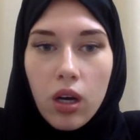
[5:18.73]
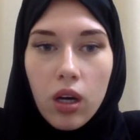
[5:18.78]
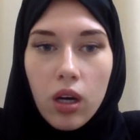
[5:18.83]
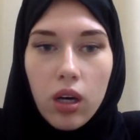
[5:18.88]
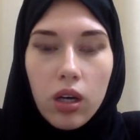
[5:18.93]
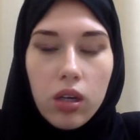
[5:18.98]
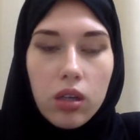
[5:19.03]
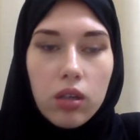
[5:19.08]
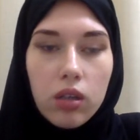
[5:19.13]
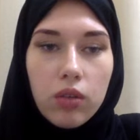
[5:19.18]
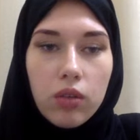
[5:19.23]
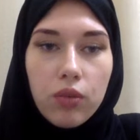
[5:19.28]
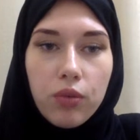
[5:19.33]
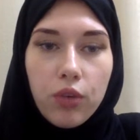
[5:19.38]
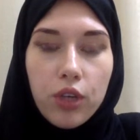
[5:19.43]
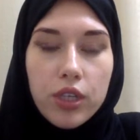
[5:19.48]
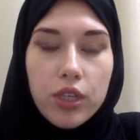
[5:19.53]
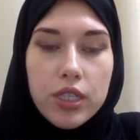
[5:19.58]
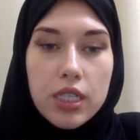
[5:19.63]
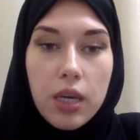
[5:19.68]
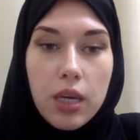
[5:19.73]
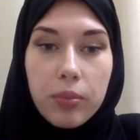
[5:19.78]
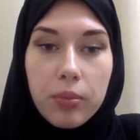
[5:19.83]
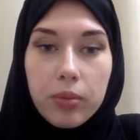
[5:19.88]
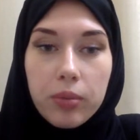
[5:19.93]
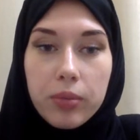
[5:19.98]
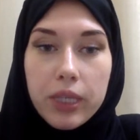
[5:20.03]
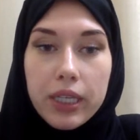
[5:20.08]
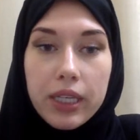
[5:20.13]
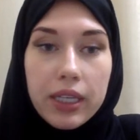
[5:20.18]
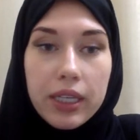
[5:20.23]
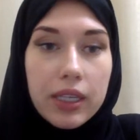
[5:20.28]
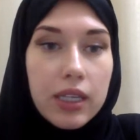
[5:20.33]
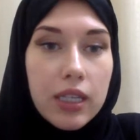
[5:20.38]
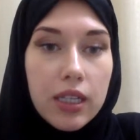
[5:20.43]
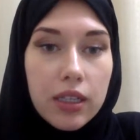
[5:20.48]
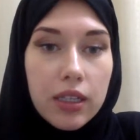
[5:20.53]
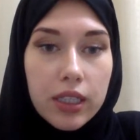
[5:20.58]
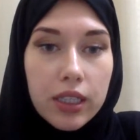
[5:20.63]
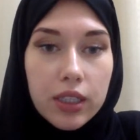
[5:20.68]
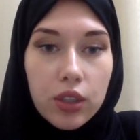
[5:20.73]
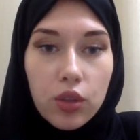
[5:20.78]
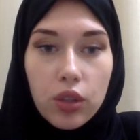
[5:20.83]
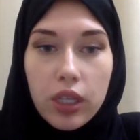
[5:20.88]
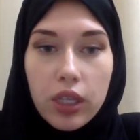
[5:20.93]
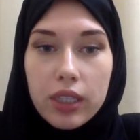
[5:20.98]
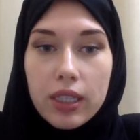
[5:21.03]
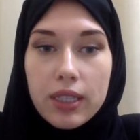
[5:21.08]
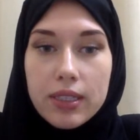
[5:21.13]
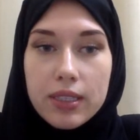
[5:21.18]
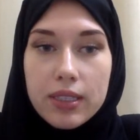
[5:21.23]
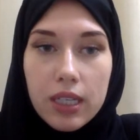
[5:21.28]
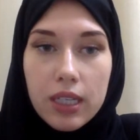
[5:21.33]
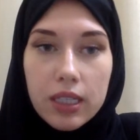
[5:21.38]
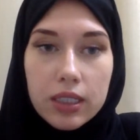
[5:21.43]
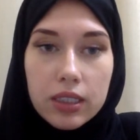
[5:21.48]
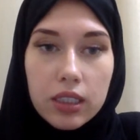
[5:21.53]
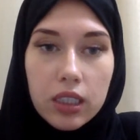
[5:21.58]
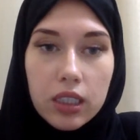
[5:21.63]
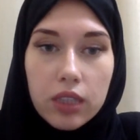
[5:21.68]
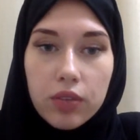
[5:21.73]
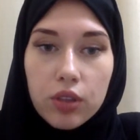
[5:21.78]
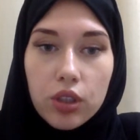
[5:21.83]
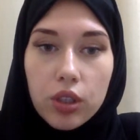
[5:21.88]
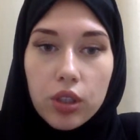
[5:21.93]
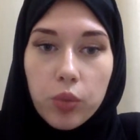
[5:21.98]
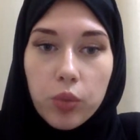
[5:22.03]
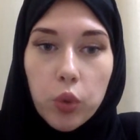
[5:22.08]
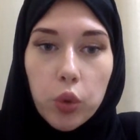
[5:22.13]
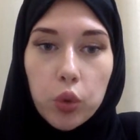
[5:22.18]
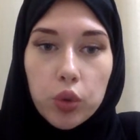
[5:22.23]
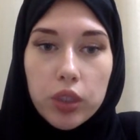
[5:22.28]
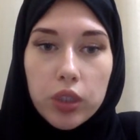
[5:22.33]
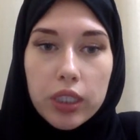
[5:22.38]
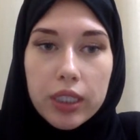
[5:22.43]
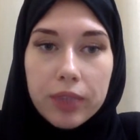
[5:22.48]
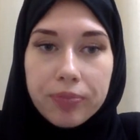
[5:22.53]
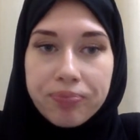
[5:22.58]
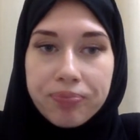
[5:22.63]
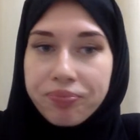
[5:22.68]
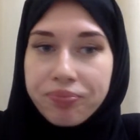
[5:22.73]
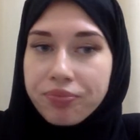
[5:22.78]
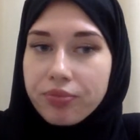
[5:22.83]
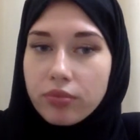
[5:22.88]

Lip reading: for example, make a hearing, you can attend even remotely.